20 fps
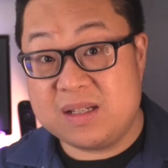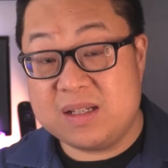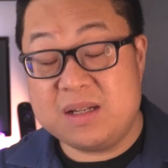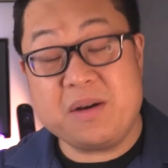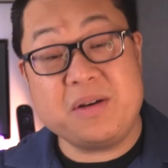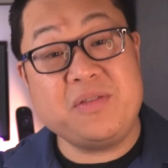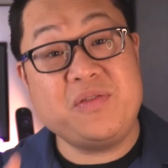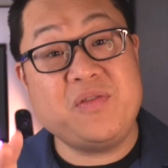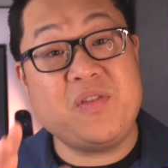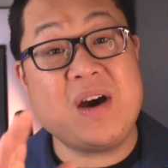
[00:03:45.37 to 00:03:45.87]
Now,
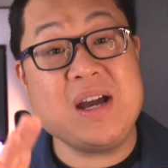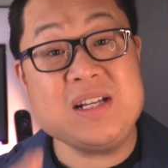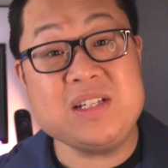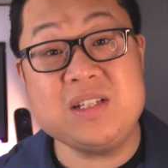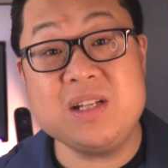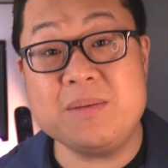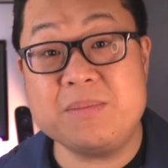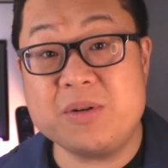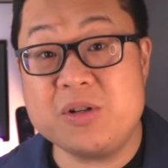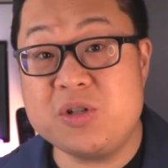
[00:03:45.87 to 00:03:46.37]
advice
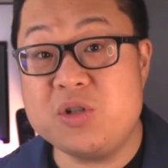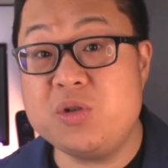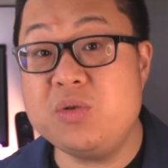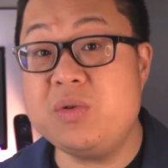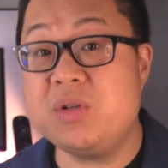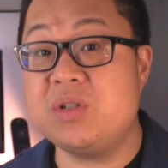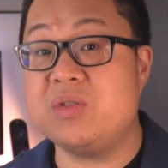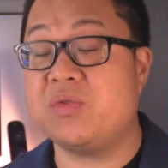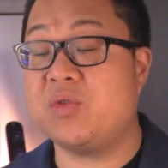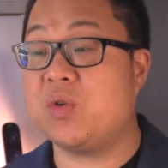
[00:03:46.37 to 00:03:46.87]
number 2
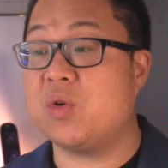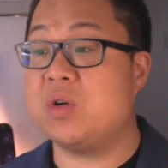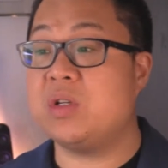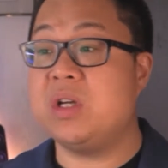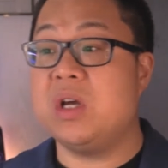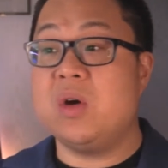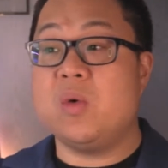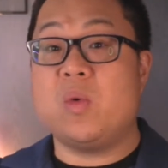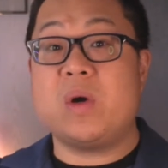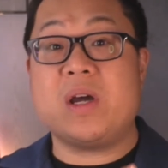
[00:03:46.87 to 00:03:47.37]
is, of course,
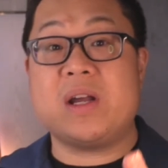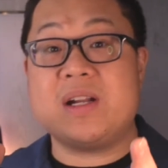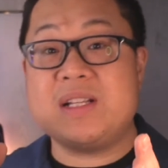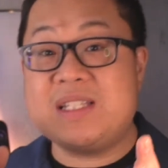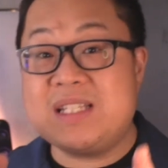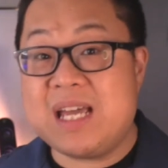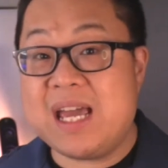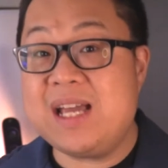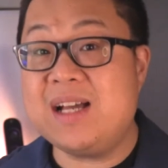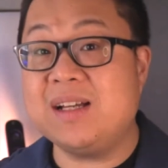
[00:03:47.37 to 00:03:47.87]
we're going to
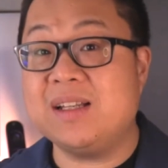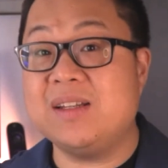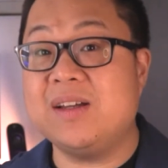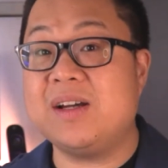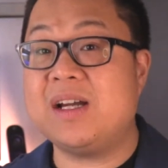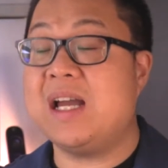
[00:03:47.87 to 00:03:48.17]
take a look